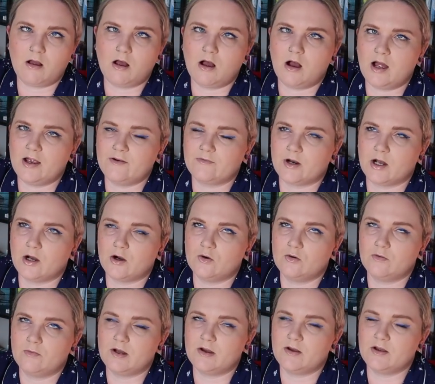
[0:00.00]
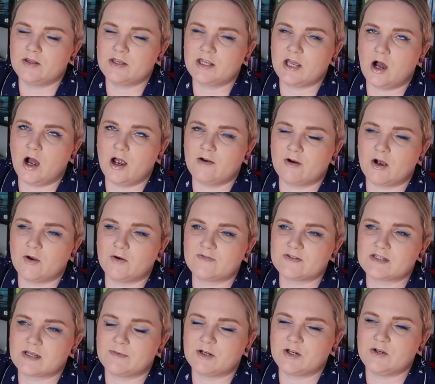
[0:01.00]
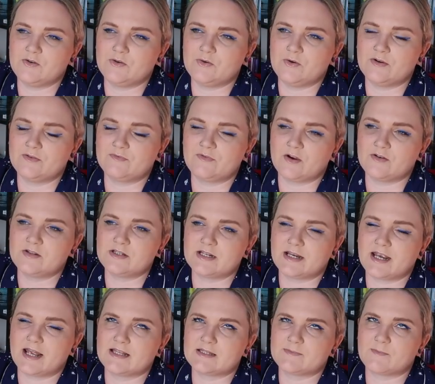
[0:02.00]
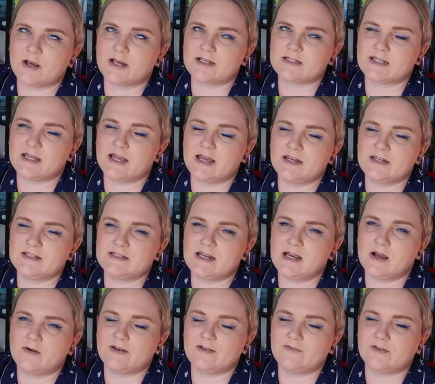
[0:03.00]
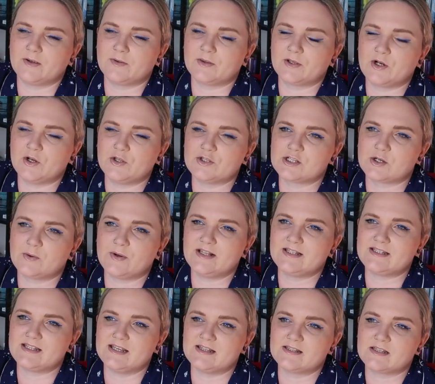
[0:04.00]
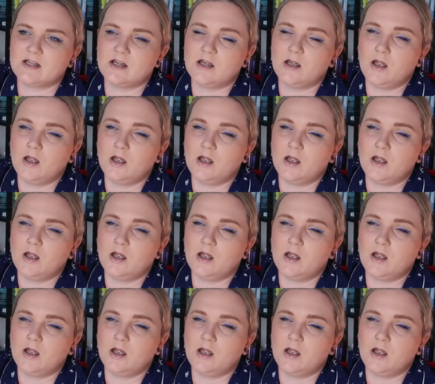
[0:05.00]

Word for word: eye roll, the eye roll of someone who voted against Brexit and is now living with the consequences